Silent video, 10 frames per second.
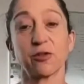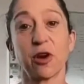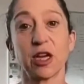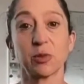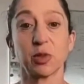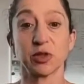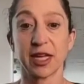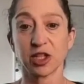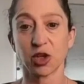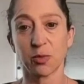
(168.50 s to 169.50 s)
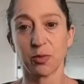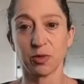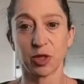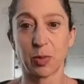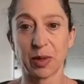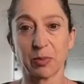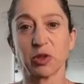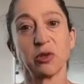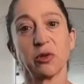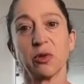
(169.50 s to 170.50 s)
for hospitals, they had to go to paper
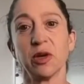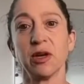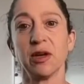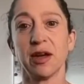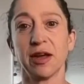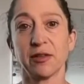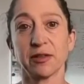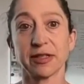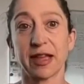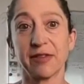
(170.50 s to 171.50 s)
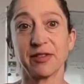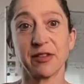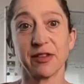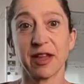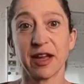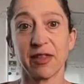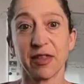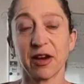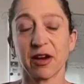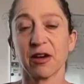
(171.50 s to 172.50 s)
too, and there's lives on the line
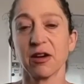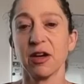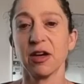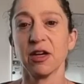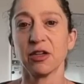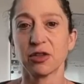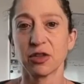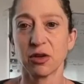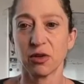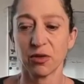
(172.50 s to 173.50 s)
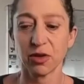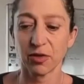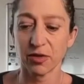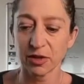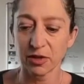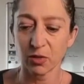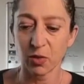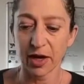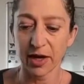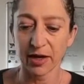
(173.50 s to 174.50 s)
there. So, you know, this is
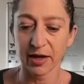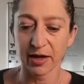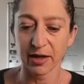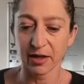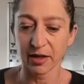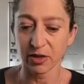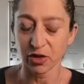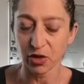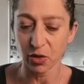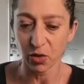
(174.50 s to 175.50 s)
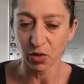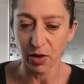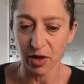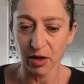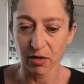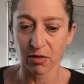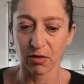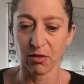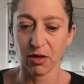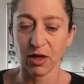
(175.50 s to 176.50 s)
why it's so
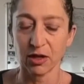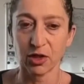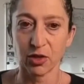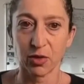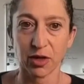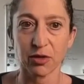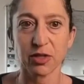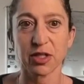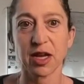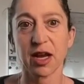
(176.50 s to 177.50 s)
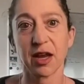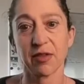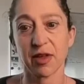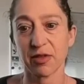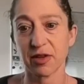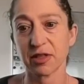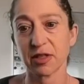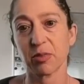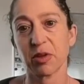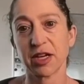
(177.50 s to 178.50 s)
critical to understand that these
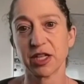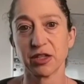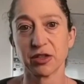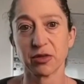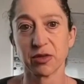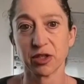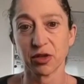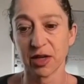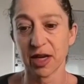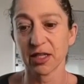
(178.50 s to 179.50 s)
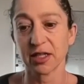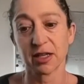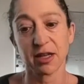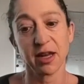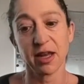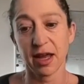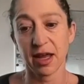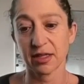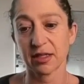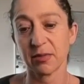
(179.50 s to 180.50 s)
supply chains are interconnected
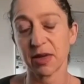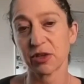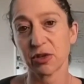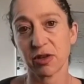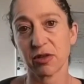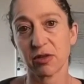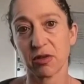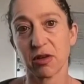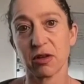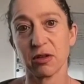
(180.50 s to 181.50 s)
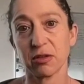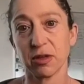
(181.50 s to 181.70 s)
and to make sure that they're all